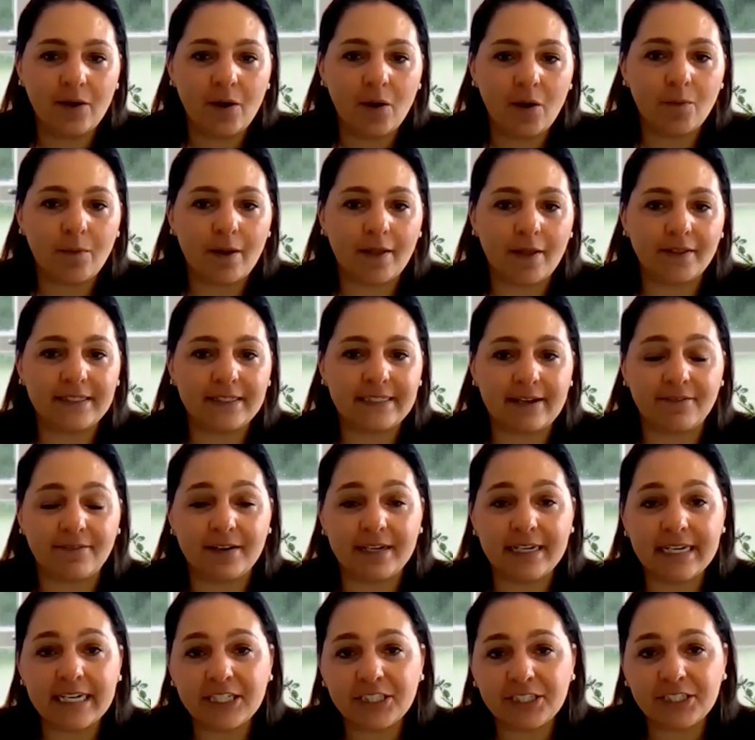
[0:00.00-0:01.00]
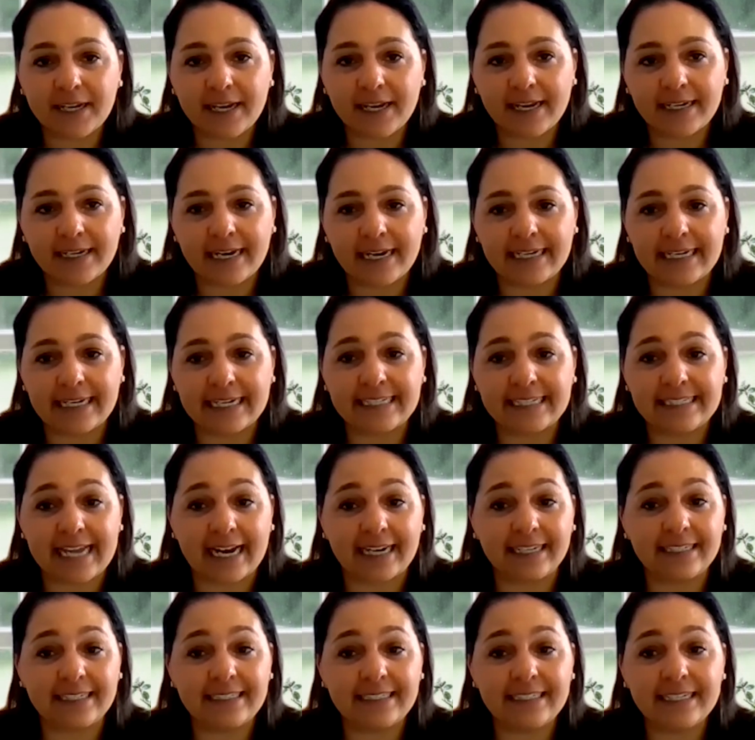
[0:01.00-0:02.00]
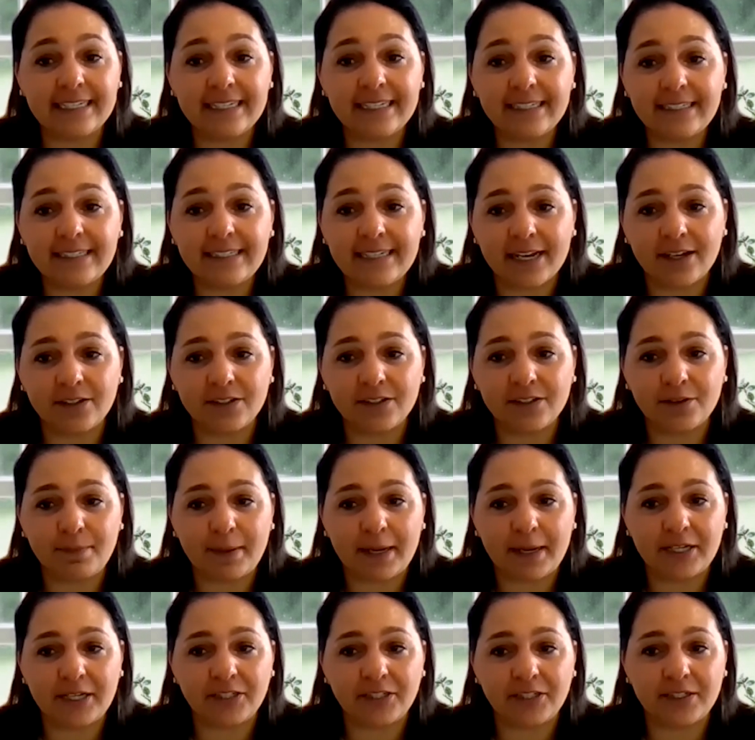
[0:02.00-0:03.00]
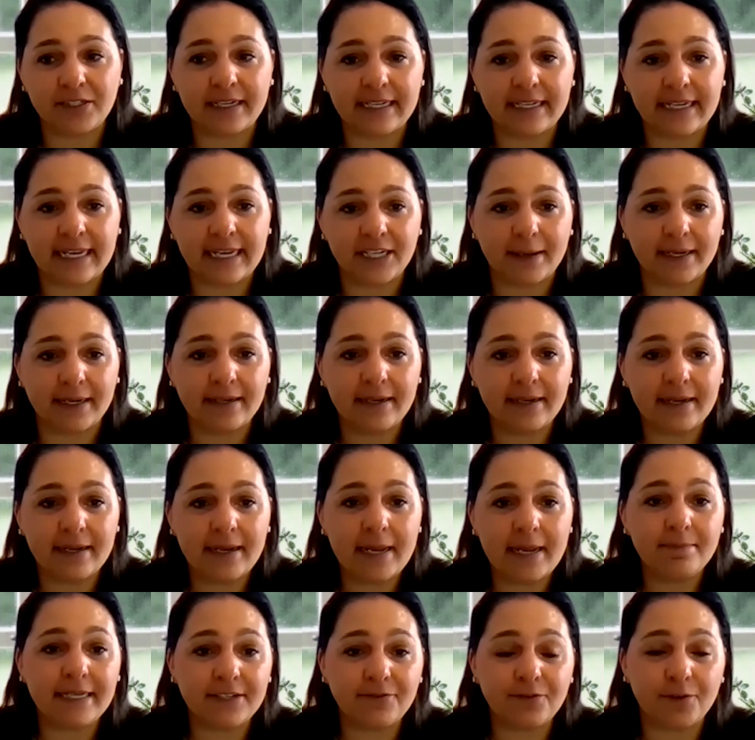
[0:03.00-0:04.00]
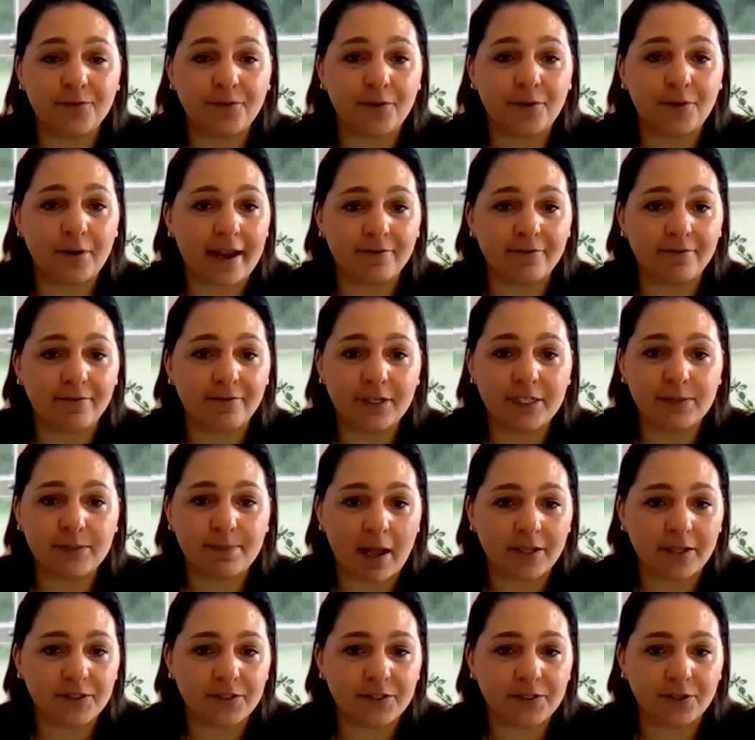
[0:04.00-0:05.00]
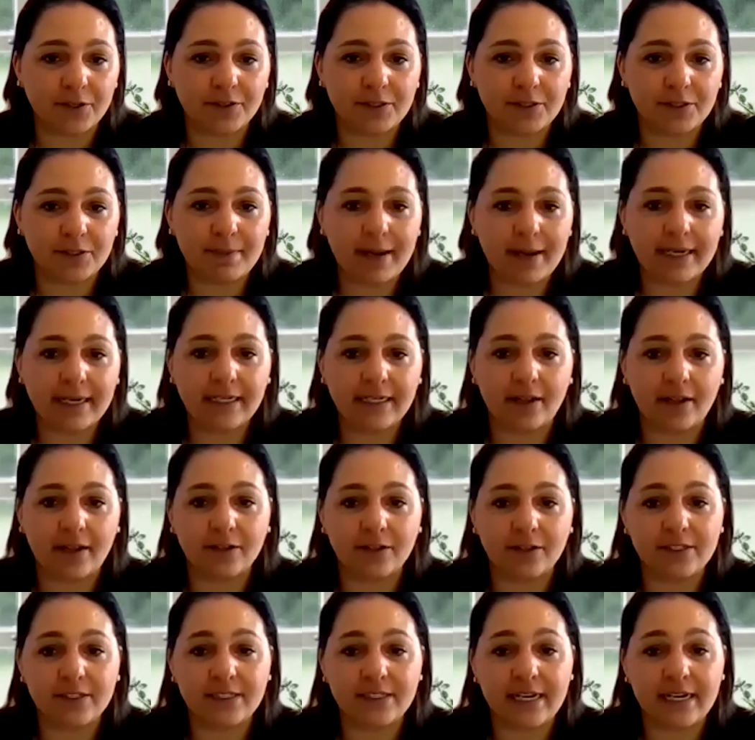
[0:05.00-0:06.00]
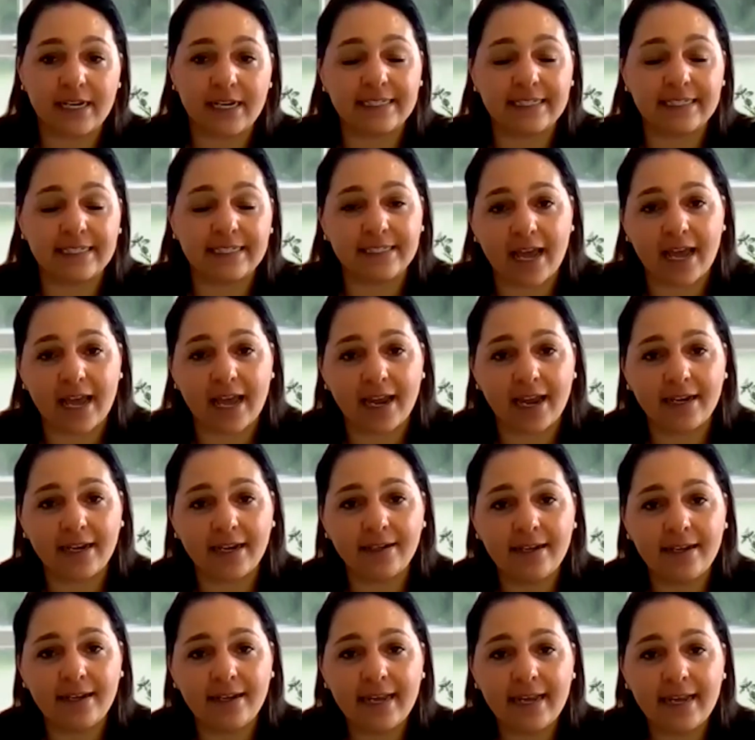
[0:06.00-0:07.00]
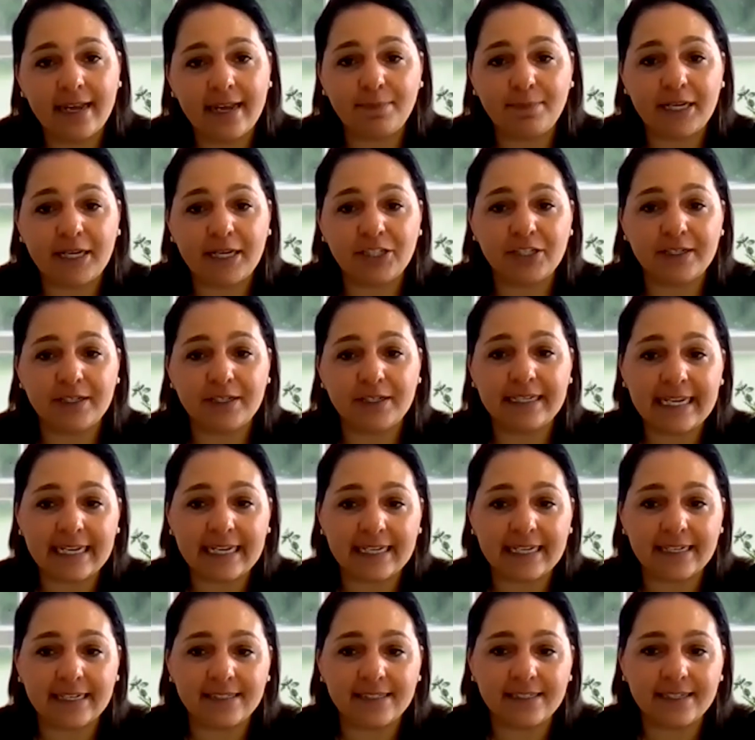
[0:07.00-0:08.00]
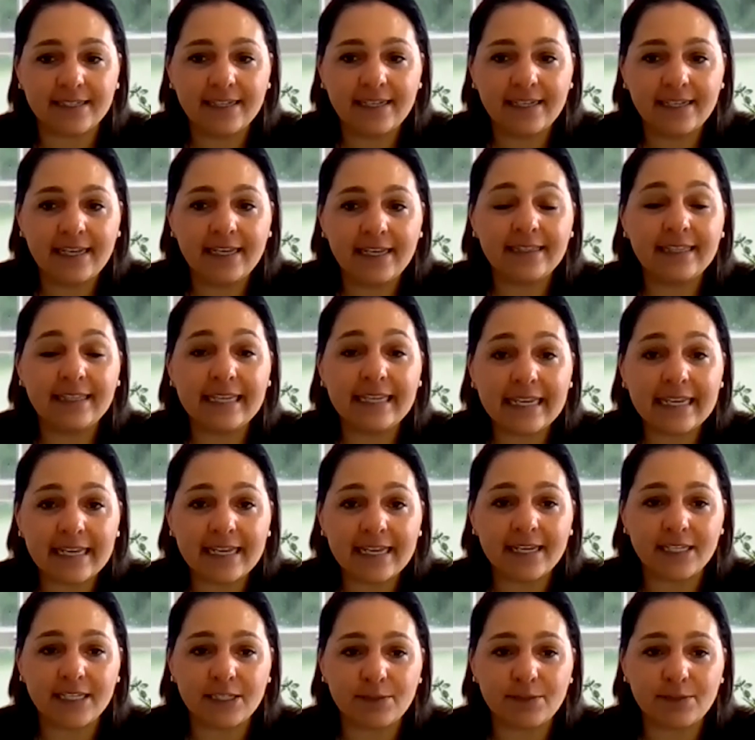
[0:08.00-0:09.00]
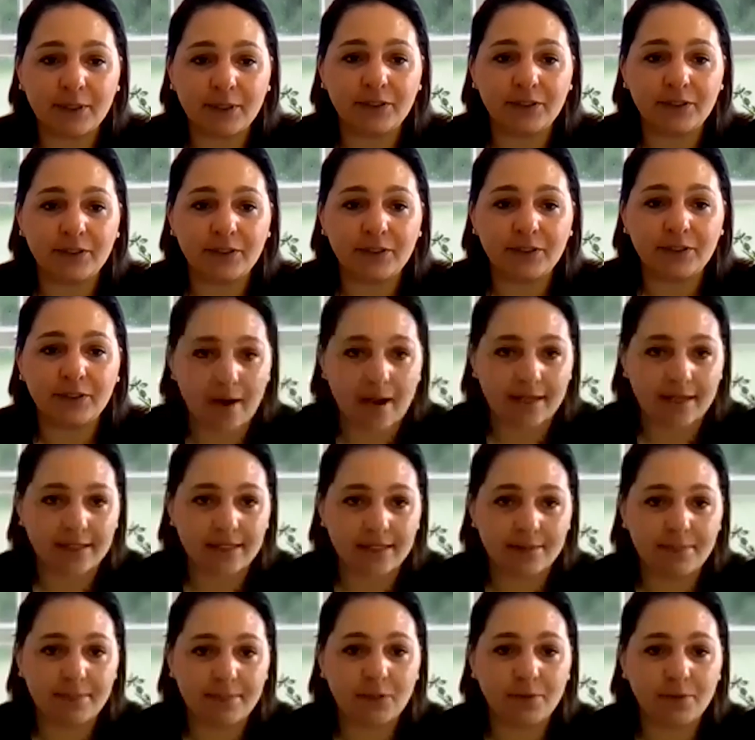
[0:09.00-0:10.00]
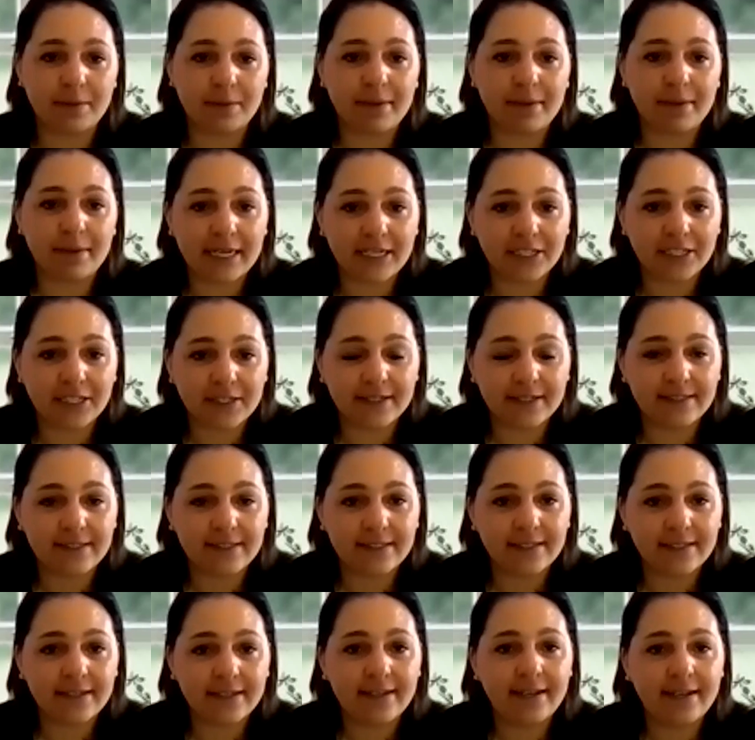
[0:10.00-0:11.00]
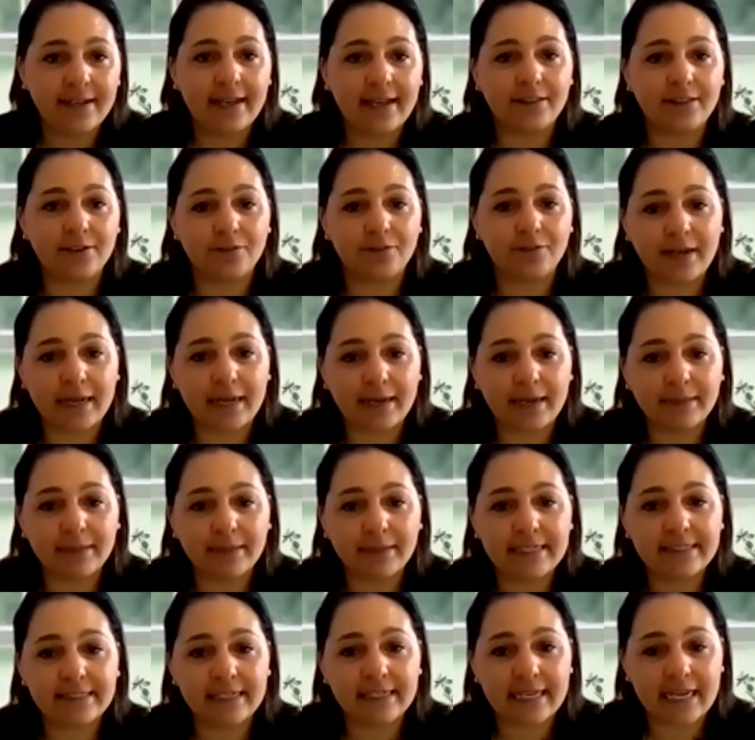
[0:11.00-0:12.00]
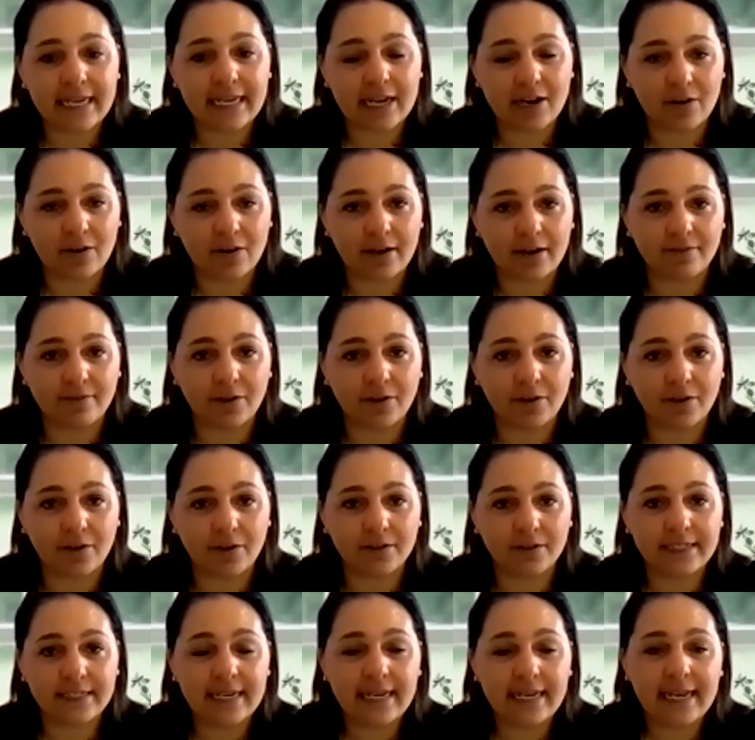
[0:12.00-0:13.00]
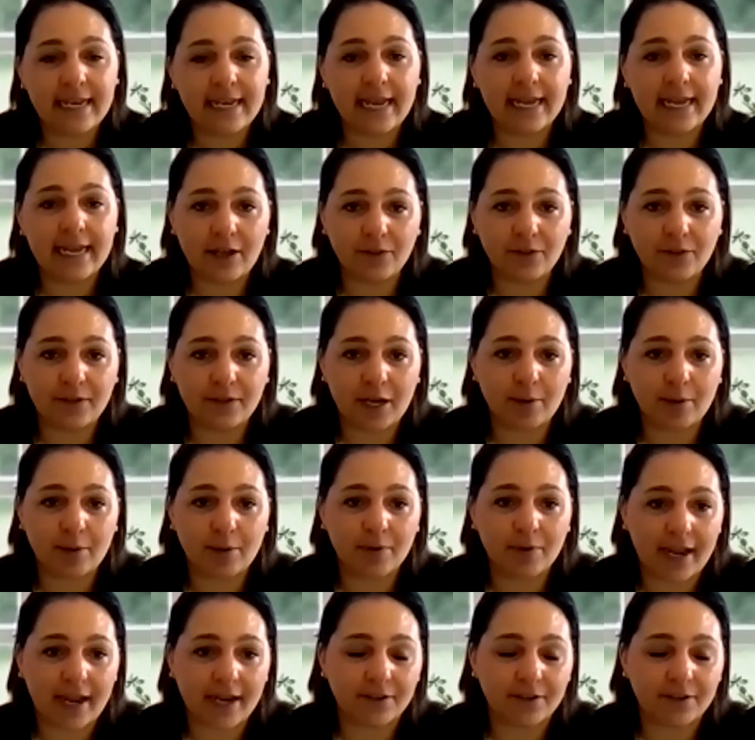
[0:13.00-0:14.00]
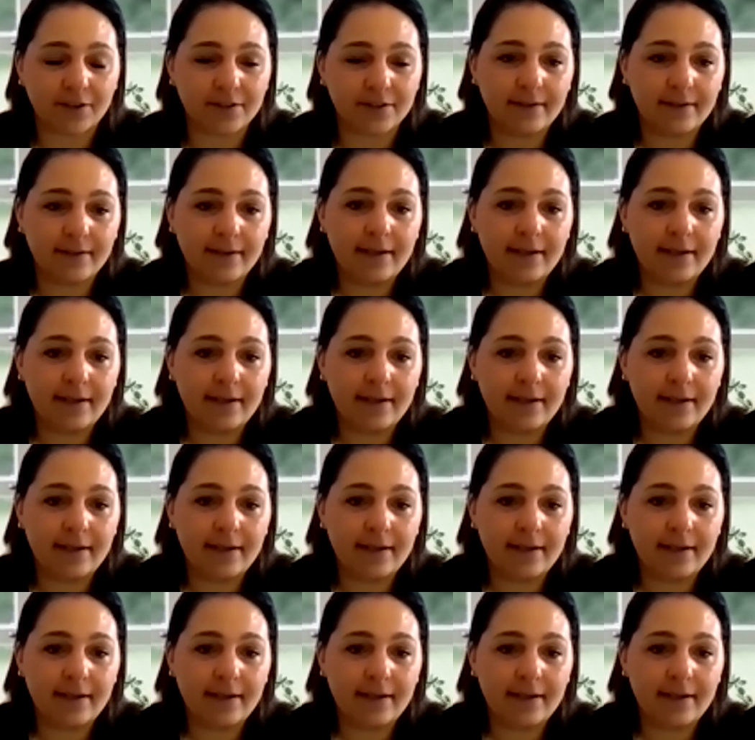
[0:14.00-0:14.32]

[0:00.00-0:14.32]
While the definition and exact details of patient engagement may differ for every sponsor depending on their study design and patient needs, the key is building trust between patients and their families and caregivers and healthcare providers.